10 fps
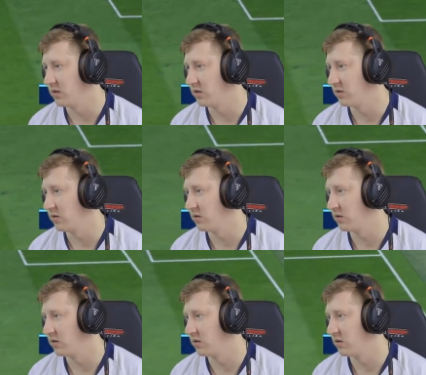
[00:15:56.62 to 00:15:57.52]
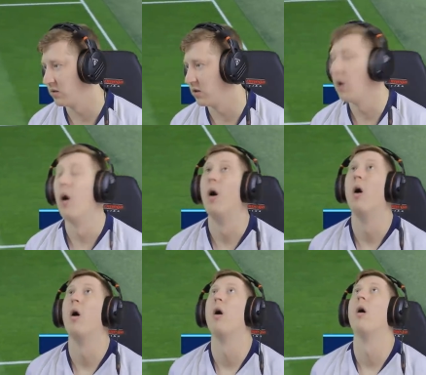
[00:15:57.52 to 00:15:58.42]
(silence)